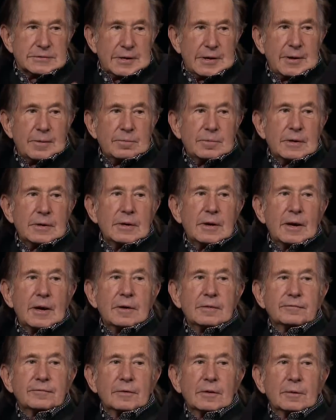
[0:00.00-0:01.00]
an
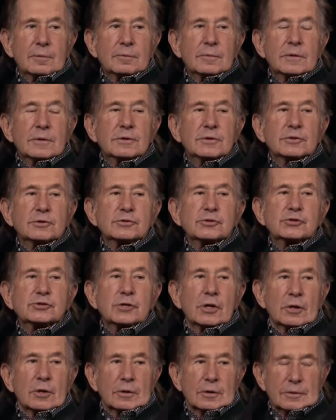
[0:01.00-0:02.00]
MBA from
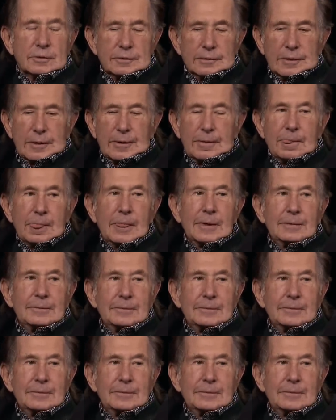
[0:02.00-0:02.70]
Stern, Stern and he and